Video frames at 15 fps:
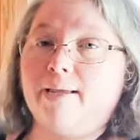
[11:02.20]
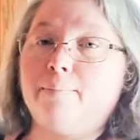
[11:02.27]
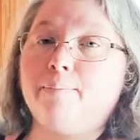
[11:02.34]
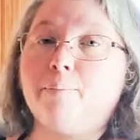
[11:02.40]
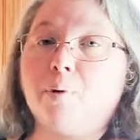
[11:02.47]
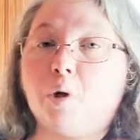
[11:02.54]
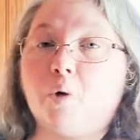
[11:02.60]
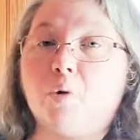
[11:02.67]

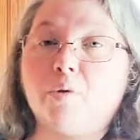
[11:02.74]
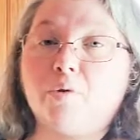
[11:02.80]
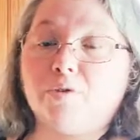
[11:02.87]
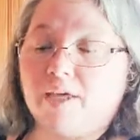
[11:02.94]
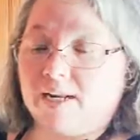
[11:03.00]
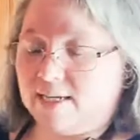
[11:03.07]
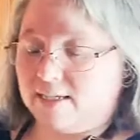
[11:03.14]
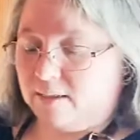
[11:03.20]
bowl
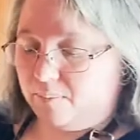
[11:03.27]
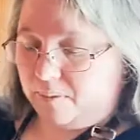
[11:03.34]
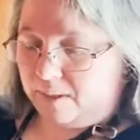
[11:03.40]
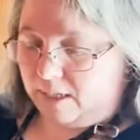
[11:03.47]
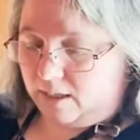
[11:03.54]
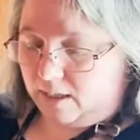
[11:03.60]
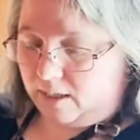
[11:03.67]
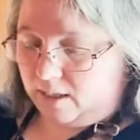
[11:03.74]
that has
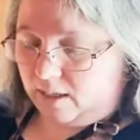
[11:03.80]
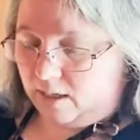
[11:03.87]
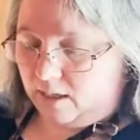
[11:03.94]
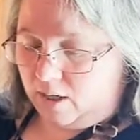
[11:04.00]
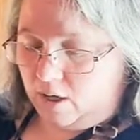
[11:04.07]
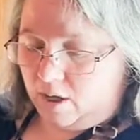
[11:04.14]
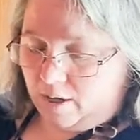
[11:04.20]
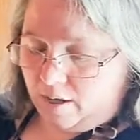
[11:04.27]
been
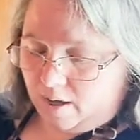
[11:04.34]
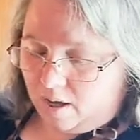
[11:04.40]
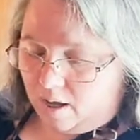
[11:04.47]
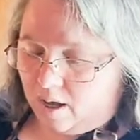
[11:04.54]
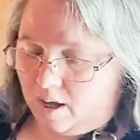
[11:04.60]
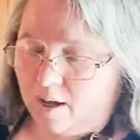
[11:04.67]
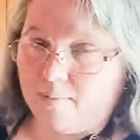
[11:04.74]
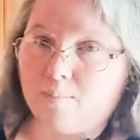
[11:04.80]

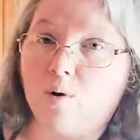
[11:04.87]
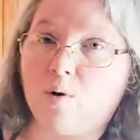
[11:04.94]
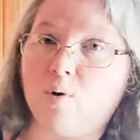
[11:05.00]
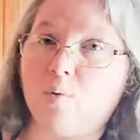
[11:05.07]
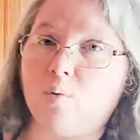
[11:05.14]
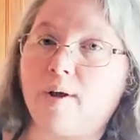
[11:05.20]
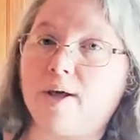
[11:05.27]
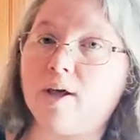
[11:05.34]

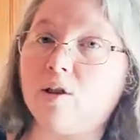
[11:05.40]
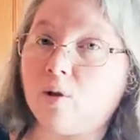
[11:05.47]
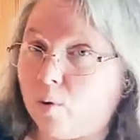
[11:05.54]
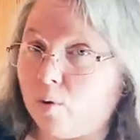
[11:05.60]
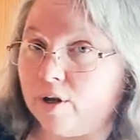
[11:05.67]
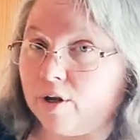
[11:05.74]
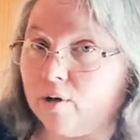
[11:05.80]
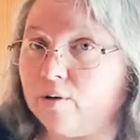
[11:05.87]
well
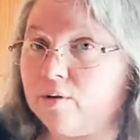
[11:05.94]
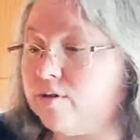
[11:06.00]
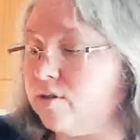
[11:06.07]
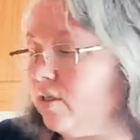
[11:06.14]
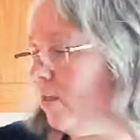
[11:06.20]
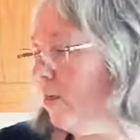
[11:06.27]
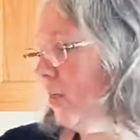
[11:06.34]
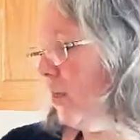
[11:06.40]
oiled,
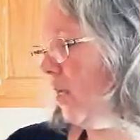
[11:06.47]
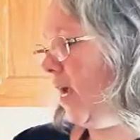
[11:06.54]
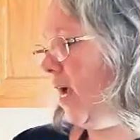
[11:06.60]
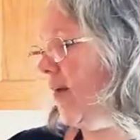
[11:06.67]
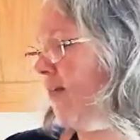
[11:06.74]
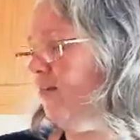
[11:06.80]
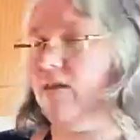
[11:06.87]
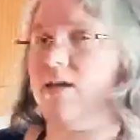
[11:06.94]

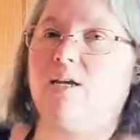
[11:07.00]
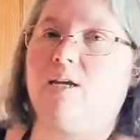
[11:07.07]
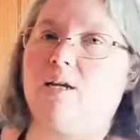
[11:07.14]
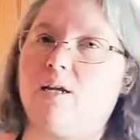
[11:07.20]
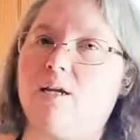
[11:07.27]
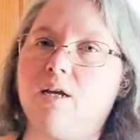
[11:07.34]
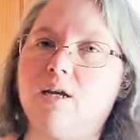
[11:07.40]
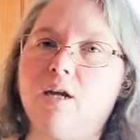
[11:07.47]
and
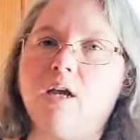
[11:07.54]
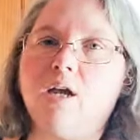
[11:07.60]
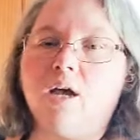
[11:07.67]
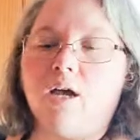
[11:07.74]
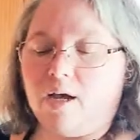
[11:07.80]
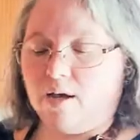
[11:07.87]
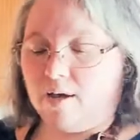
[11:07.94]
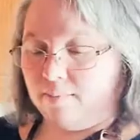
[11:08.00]
then
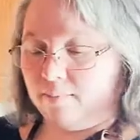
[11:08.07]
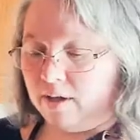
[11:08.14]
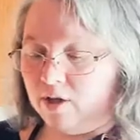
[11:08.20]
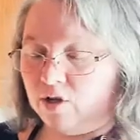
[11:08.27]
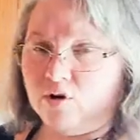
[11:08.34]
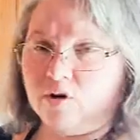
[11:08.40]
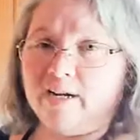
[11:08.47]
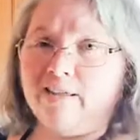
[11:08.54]

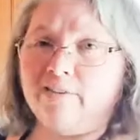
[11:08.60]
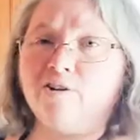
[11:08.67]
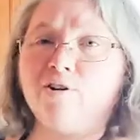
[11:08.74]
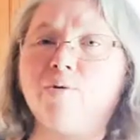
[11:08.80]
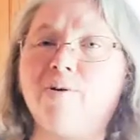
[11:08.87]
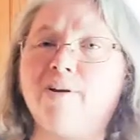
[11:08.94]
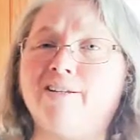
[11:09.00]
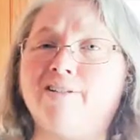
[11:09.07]
you're either
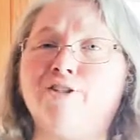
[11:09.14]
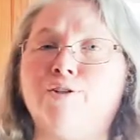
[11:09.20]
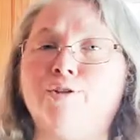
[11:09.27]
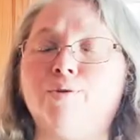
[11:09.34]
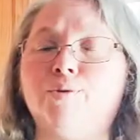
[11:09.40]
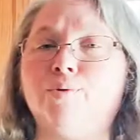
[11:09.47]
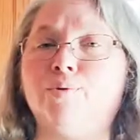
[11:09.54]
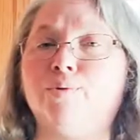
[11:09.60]
going
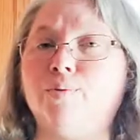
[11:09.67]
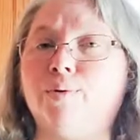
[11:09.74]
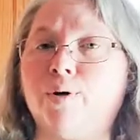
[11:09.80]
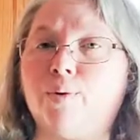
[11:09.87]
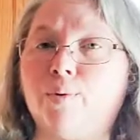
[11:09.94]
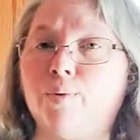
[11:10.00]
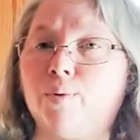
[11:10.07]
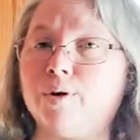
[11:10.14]
to
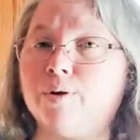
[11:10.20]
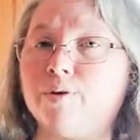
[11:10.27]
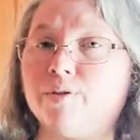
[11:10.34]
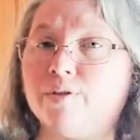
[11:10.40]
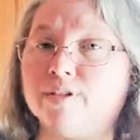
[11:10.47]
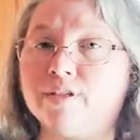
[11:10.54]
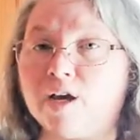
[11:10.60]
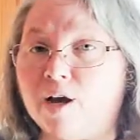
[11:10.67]
oil
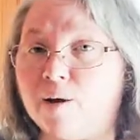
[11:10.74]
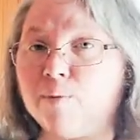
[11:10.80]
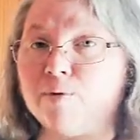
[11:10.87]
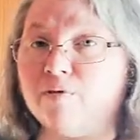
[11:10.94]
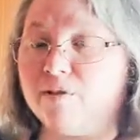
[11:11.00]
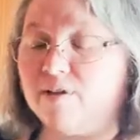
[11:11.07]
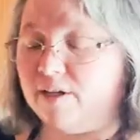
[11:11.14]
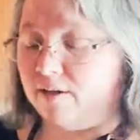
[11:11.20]
the top of
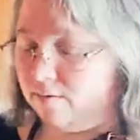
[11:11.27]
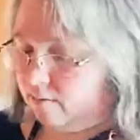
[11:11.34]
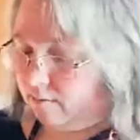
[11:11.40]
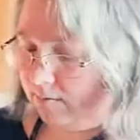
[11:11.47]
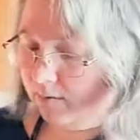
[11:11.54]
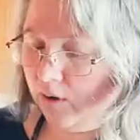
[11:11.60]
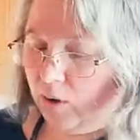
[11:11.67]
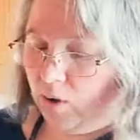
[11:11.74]
it,
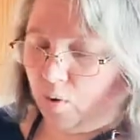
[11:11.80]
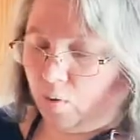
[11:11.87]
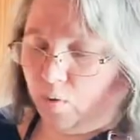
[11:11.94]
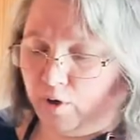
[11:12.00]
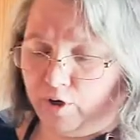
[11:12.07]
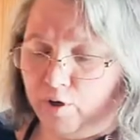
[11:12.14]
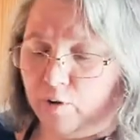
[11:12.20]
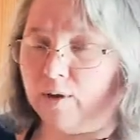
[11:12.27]
or
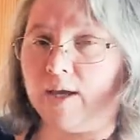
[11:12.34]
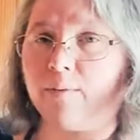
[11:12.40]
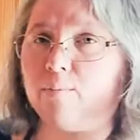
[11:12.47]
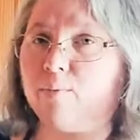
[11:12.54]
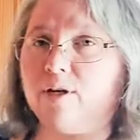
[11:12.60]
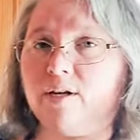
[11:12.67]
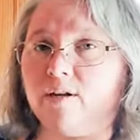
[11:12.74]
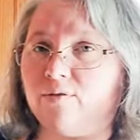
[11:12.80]
you can
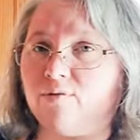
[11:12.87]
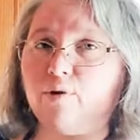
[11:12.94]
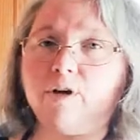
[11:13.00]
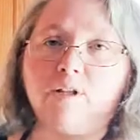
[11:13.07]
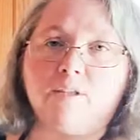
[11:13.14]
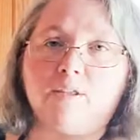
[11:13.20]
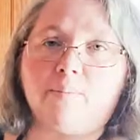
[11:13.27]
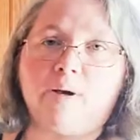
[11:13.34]
put enough oil
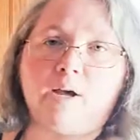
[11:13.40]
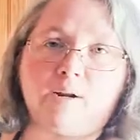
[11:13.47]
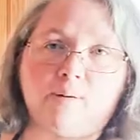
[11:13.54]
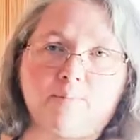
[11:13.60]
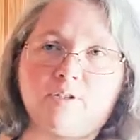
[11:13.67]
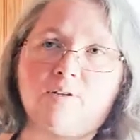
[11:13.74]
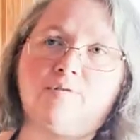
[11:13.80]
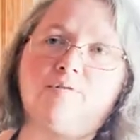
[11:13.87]
in the
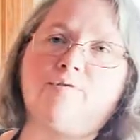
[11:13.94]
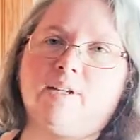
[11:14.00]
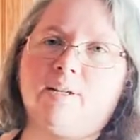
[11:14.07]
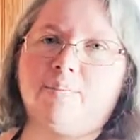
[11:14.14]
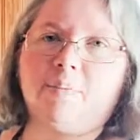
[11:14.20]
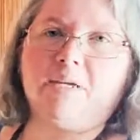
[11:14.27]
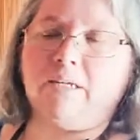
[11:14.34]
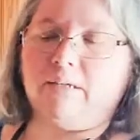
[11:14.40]
bottom to
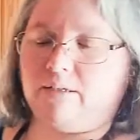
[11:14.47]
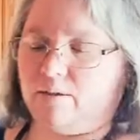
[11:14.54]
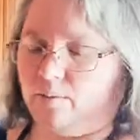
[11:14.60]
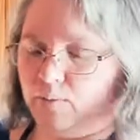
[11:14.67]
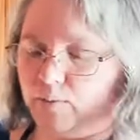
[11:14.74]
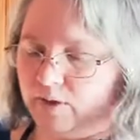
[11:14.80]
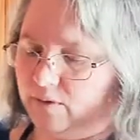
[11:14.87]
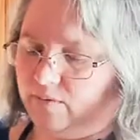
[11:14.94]
flip it,
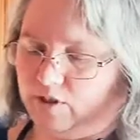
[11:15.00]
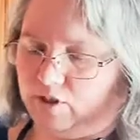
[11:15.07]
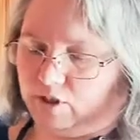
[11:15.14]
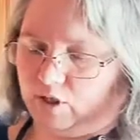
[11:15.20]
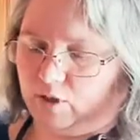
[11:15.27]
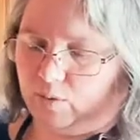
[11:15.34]
one of the two.